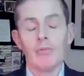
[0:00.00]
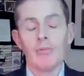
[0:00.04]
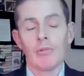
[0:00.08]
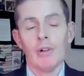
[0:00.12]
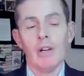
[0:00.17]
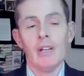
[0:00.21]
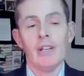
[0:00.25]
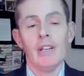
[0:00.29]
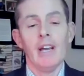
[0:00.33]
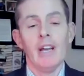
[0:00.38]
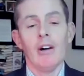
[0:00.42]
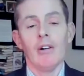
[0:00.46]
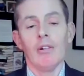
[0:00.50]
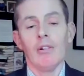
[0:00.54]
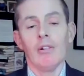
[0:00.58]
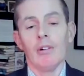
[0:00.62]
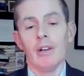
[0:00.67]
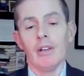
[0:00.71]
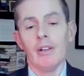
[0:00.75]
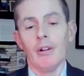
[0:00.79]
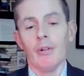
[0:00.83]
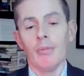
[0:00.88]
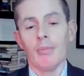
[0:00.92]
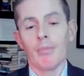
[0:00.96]
I mean, right
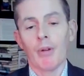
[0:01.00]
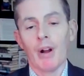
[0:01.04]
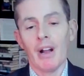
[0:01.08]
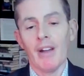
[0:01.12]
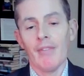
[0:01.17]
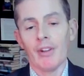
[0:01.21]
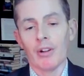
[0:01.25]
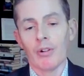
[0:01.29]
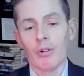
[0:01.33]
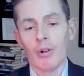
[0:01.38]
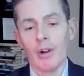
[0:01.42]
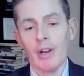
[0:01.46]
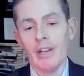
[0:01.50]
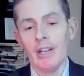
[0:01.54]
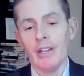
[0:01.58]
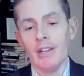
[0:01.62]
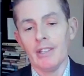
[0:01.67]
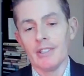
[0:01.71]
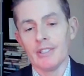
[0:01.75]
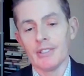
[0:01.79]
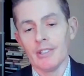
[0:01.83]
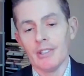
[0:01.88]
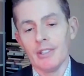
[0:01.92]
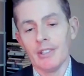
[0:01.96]
now, private
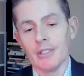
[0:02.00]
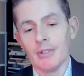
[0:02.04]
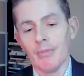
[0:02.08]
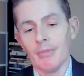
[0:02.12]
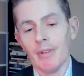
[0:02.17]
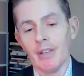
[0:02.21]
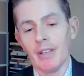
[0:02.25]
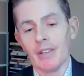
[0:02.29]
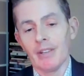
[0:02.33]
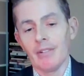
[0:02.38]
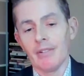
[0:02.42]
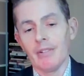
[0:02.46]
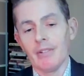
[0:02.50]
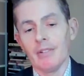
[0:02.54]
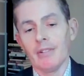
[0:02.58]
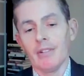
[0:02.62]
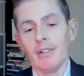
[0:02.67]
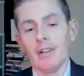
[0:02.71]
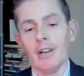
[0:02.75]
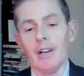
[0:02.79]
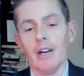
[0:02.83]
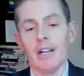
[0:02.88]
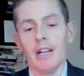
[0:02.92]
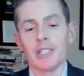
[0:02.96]
credit is a big
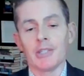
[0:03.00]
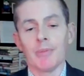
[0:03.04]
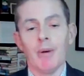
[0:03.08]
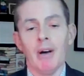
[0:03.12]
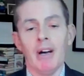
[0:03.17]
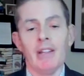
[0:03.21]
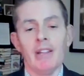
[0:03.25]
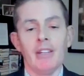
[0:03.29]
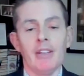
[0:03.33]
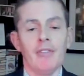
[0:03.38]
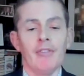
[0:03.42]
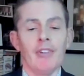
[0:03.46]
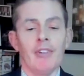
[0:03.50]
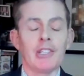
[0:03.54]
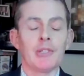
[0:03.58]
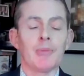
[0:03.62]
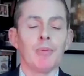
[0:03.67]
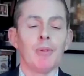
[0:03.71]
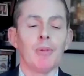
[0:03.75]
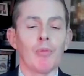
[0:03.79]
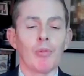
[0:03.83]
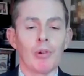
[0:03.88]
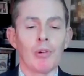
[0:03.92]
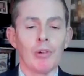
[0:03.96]
hotspot in the
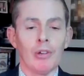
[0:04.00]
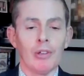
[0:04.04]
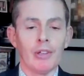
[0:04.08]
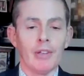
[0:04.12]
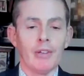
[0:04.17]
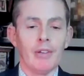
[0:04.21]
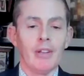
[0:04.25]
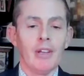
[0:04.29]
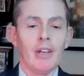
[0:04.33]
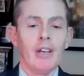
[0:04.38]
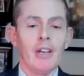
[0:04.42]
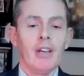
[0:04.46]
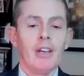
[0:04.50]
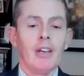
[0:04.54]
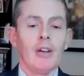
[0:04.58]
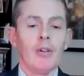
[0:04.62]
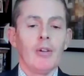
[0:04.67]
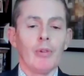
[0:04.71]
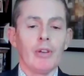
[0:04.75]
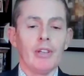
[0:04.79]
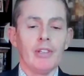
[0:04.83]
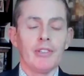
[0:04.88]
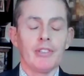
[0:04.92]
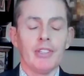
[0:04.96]
investment world, and
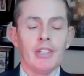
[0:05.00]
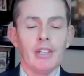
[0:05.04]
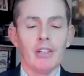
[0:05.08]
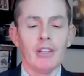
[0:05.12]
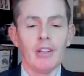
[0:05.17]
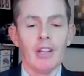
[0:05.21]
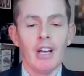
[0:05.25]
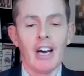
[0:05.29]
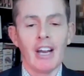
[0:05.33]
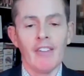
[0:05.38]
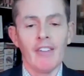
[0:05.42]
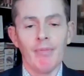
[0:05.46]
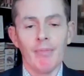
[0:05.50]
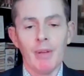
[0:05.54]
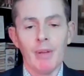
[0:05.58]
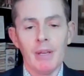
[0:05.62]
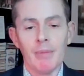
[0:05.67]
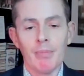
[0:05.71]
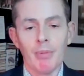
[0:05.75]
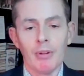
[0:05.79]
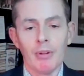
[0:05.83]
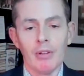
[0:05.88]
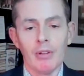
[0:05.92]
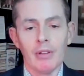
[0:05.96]
we see a lot of
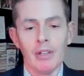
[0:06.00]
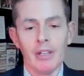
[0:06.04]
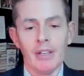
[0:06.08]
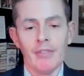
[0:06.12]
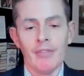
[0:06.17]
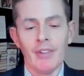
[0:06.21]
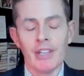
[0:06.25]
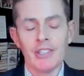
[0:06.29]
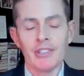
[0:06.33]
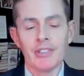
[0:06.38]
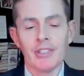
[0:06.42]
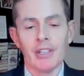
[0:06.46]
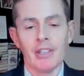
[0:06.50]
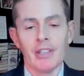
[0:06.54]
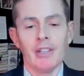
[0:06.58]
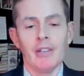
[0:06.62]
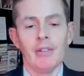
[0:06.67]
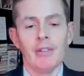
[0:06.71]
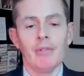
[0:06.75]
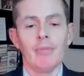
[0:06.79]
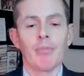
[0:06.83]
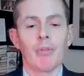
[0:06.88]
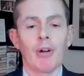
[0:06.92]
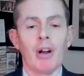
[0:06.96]
people investing
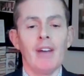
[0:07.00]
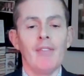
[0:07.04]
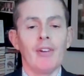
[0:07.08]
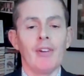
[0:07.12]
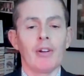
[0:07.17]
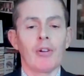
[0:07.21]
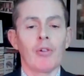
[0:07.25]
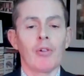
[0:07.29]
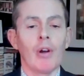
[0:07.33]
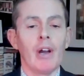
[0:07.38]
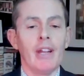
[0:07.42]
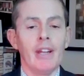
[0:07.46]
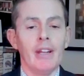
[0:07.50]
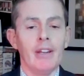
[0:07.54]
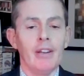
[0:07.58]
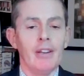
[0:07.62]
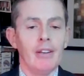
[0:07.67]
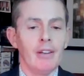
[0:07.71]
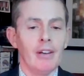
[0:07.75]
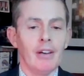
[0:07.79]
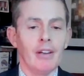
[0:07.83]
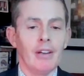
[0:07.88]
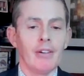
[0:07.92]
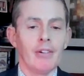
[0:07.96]
in private
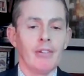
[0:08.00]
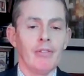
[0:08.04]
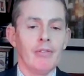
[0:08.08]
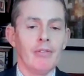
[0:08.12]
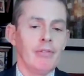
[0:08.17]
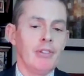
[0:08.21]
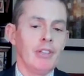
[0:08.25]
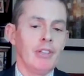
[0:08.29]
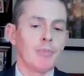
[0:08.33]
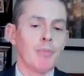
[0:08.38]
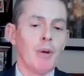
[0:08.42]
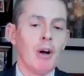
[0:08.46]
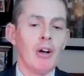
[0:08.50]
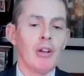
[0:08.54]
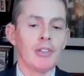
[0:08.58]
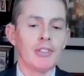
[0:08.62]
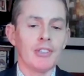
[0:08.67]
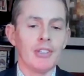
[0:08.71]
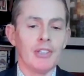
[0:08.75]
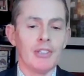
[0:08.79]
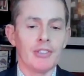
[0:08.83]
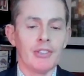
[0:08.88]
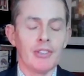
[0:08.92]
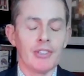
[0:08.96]
credit under these
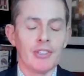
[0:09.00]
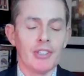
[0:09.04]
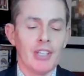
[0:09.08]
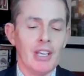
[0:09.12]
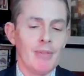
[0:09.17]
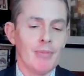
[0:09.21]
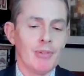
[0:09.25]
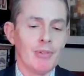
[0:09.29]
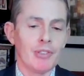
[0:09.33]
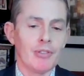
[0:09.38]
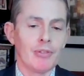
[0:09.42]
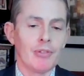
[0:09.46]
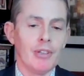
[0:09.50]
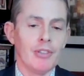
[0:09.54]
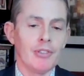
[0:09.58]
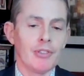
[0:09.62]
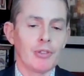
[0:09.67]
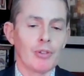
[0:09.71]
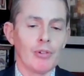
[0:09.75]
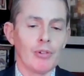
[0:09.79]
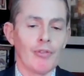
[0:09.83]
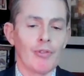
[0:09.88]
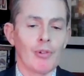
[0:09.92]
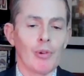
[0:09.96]
policies, and the same is
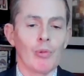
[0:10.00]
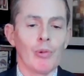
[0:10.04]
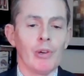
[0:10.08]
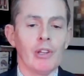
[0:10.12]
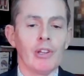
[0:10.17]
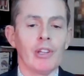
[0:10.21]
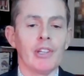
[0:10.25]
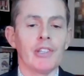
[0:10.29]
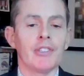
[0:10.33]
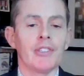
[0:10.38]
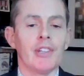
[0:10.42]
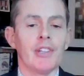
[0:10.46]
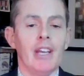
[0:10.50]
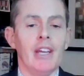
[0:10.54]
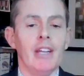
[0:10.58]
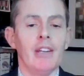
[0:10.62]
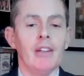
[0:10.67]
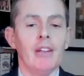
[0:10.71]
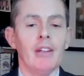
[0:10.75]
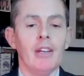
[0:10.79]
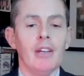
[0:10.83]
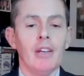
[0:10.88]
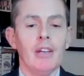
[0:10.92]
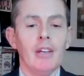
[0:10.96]
true for real estate.